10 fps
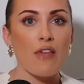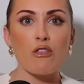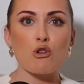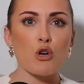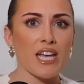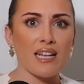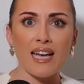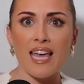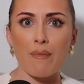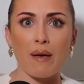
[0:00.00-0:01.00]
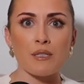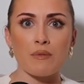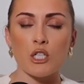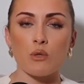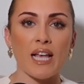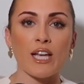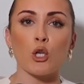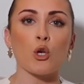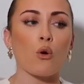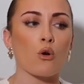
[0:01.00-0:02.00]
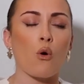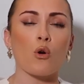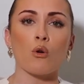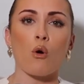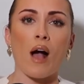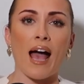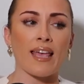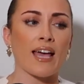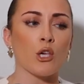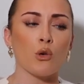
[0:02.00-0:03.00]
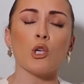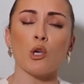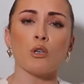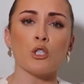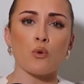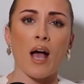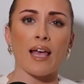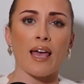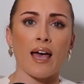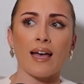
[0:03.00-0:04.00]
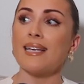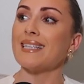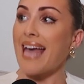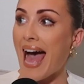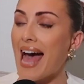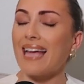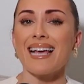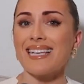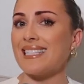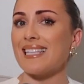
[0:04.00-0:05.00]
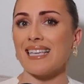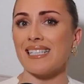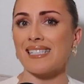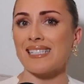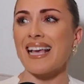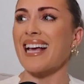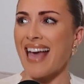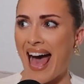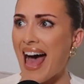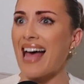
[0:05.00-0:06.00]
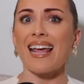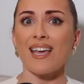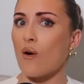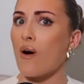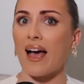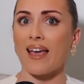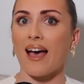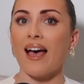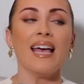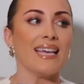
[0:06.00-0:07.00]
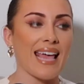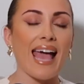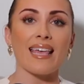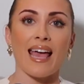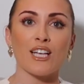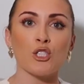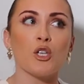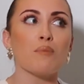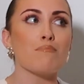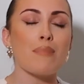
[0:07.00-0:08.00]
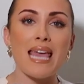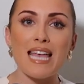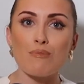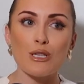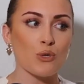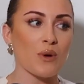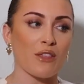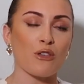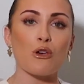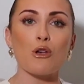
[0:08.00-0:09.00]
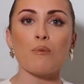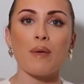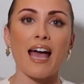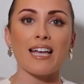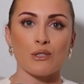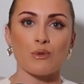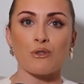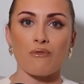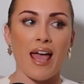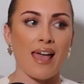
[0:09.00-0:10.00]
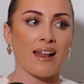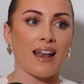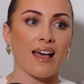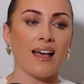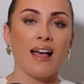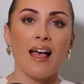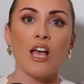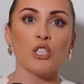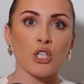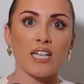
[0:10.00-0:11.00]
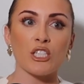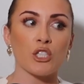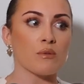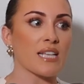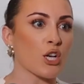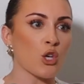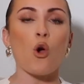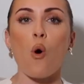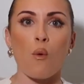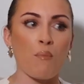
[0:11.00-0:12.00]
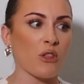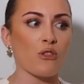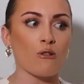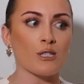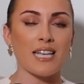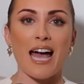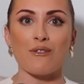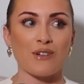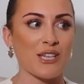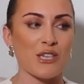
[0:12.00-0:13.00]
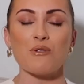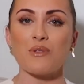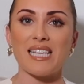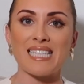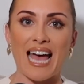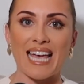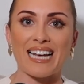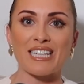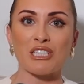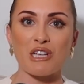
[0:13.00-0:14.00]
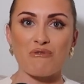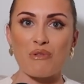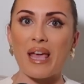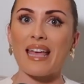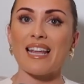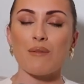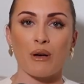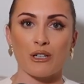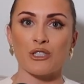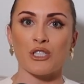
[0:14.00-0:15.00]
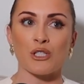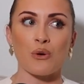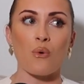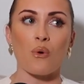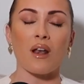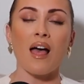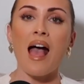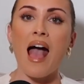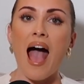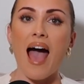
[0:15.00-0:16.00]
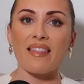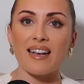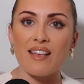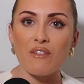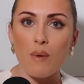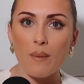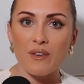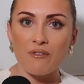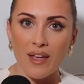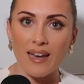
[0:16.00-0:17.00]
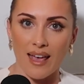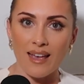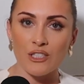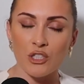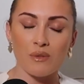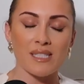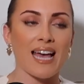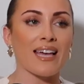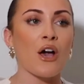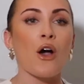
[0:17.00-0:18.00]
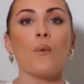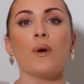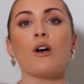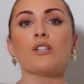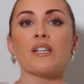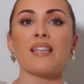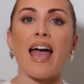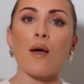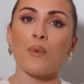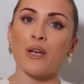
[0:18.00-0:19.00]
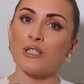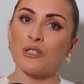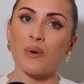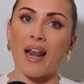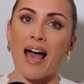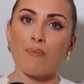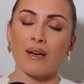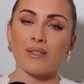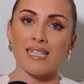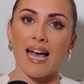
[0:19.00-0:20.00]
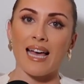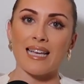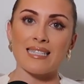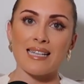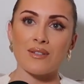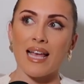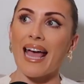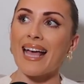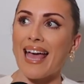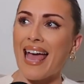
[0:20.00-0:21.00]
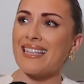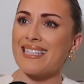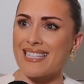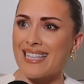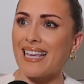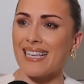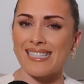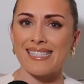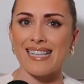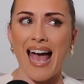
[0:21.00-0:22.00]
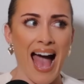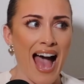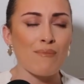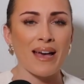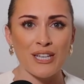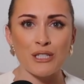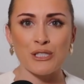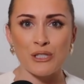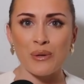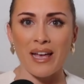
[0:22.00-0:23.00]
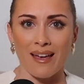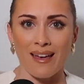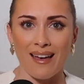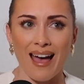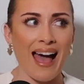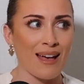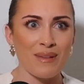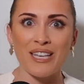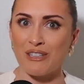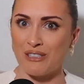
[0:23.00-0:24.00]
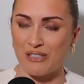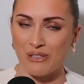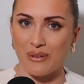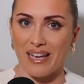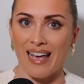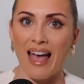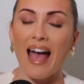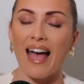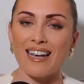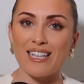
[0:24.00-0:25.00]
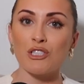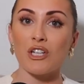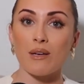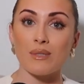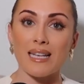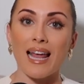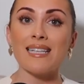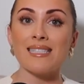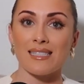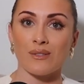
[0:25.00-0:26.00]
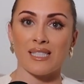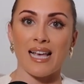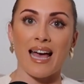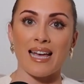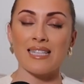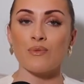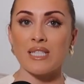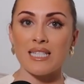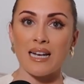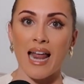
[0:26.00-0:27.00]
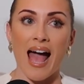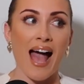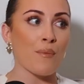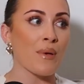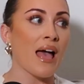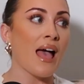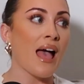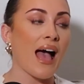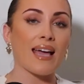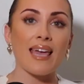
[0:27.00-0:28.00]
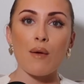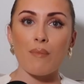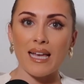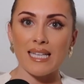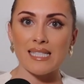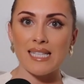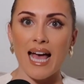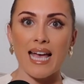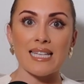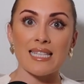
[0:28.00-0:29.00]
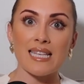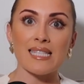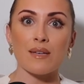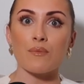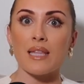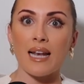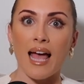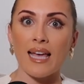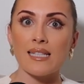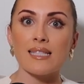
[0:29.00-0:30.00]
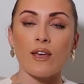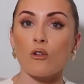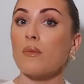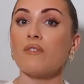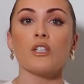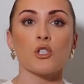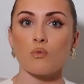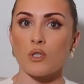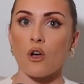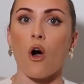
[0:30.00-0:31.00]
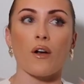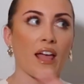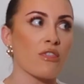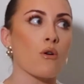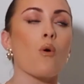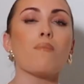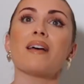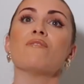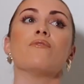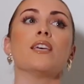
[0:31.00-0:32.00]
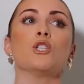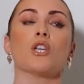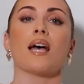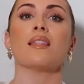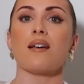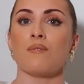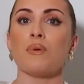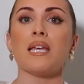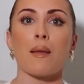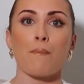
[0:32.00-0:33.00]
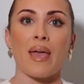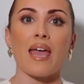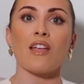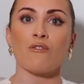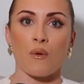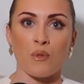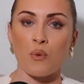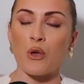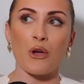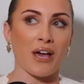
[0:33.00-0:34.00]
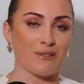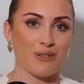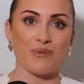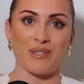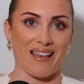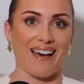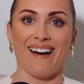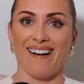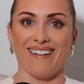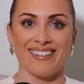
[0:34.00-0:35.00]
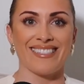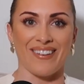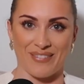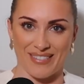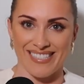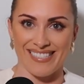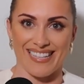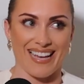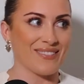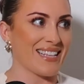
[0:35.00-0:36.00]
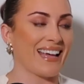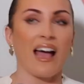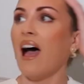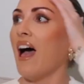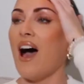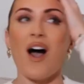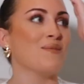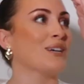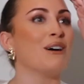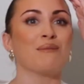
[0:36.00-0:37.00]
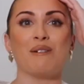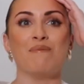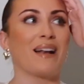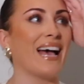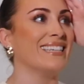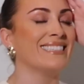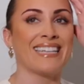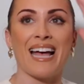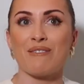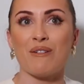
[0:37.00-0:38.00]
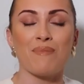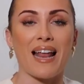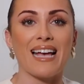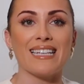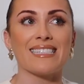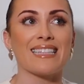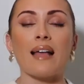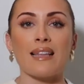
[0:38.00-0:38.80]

The trainer came up to me, she was like, no, you go higher, you can do higher. Can I, Denise? Can I go higher? Yeah, she made me do it. The girl behind was a regular. She literally was like, no, put those down, like you need higher. Like she really pushed us all. And then even when we finished, she was like, we're not done yet, we're going to do a lap outside. And I was like, again, Denise, am I going to do it? I literally, it was light outside, we did a lap. I came back inside and they dimmed the lights. I thought my vision was gone. I thought my vision had been impaired from the workout. It was that hard, honestly. I was like, oh my God, I'm going blind.